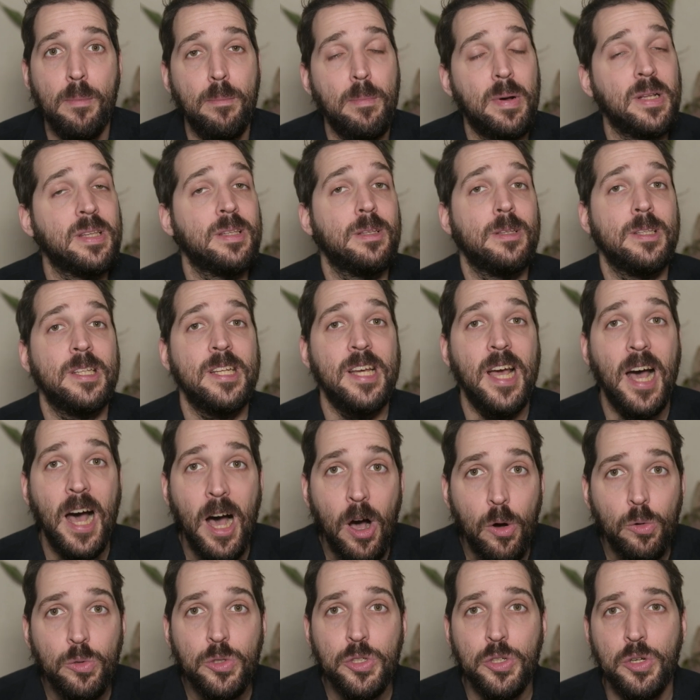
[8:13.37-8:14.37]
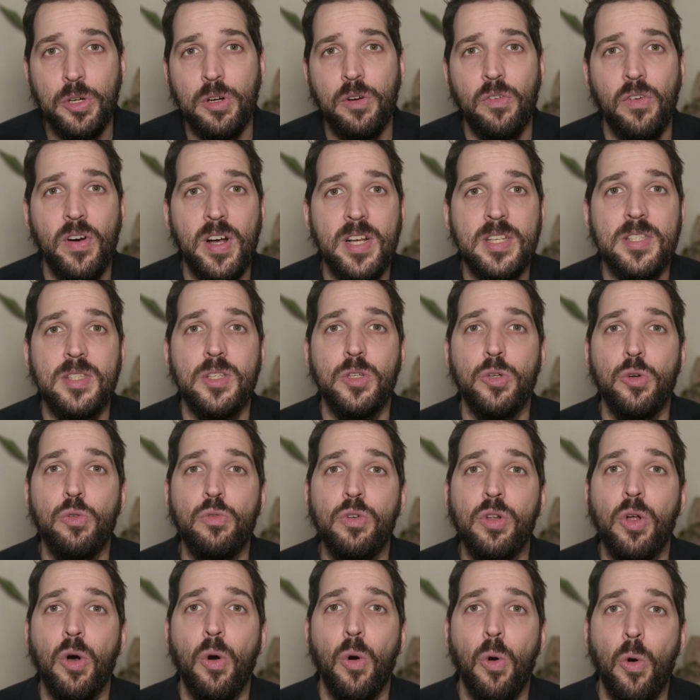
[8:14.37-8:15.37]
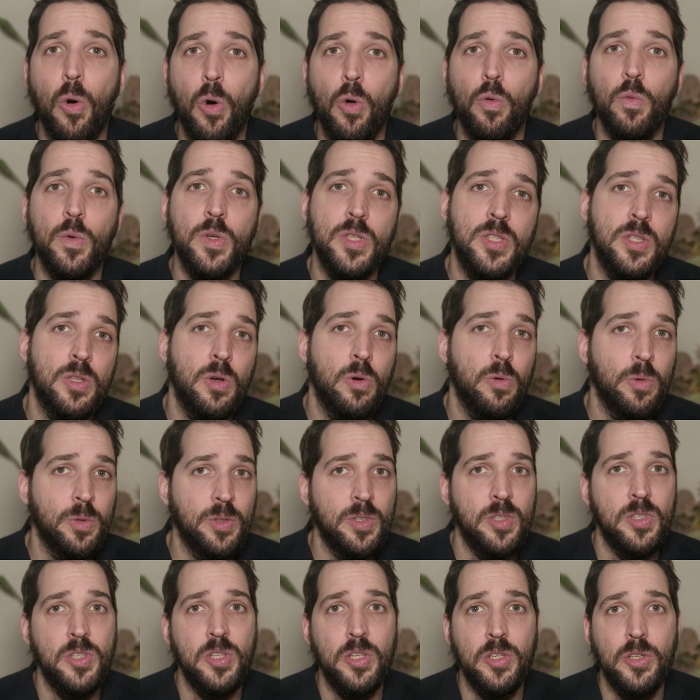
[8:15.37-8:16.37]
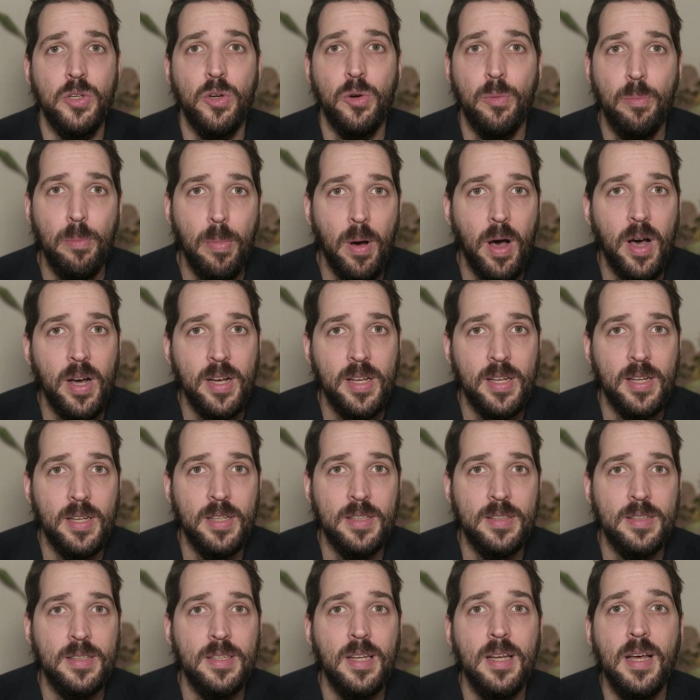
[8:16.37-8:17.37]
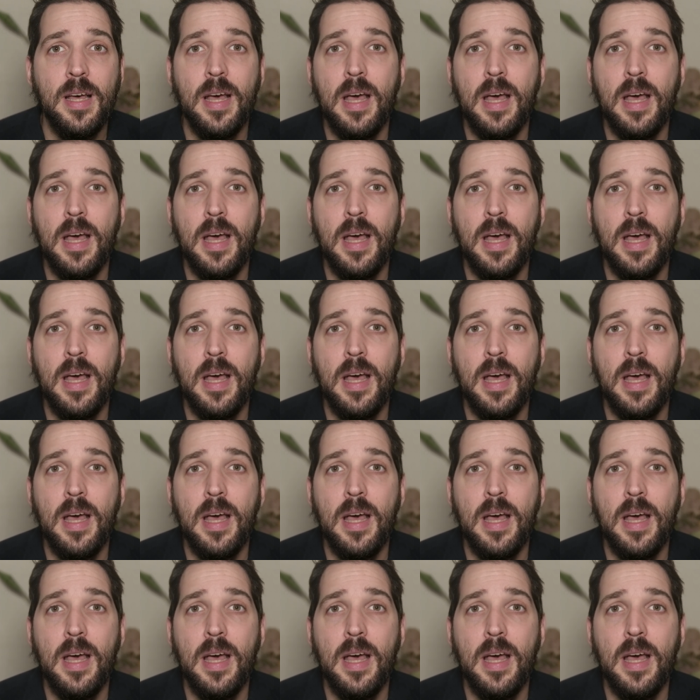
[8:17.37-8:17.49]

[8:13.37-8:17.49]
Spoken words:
but the Audioquest, you will always know it is in your pocket.